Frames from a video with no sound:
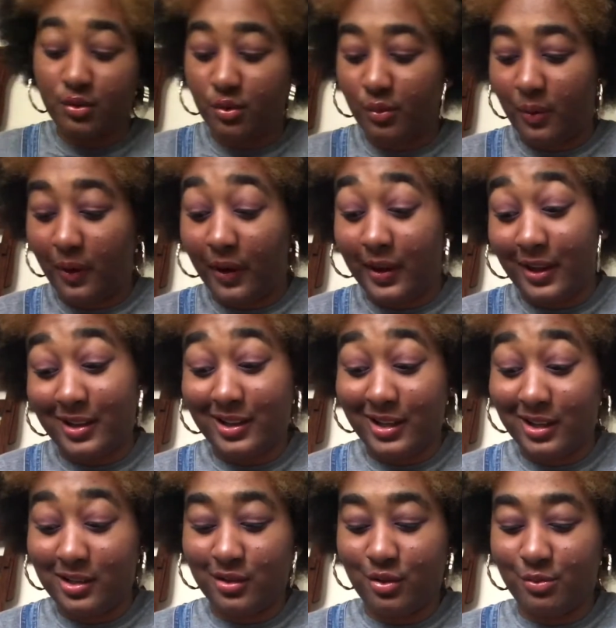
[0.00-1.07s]
why. I had
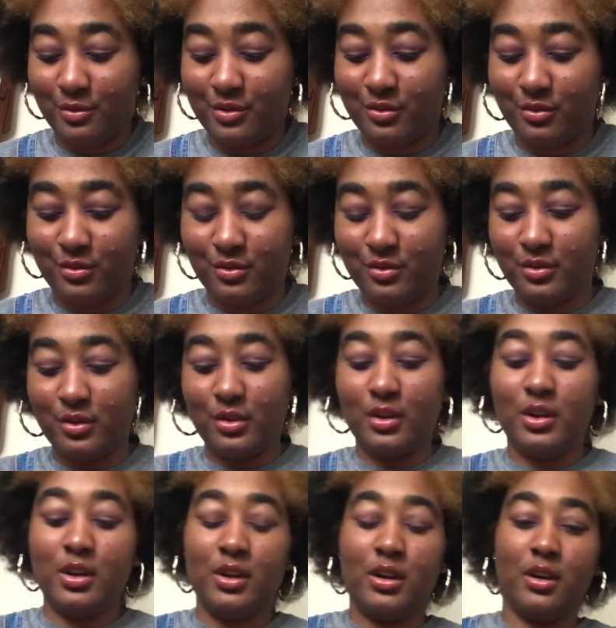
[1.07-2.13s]
color pencils,
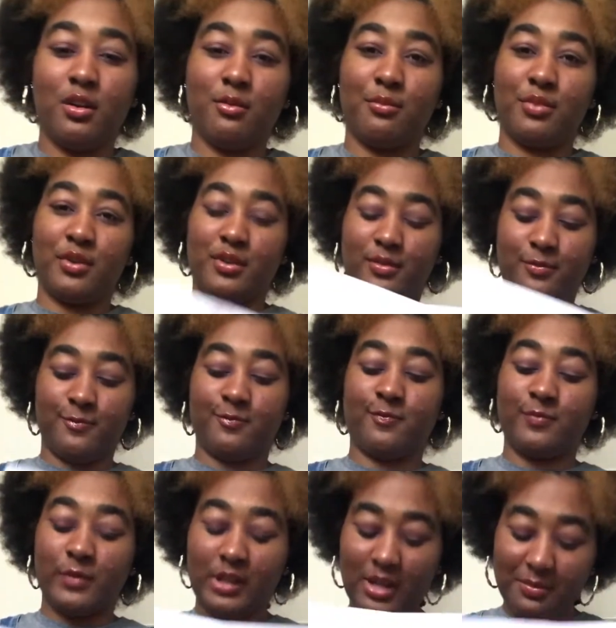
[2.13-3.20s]

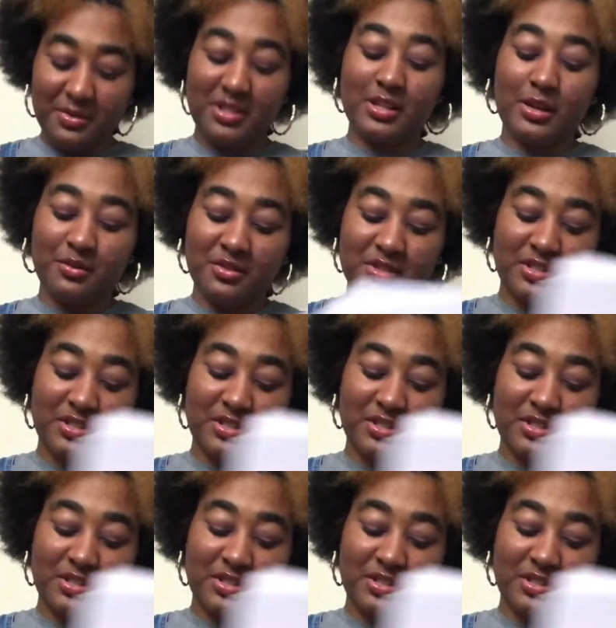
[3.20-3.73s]
but I mean I was just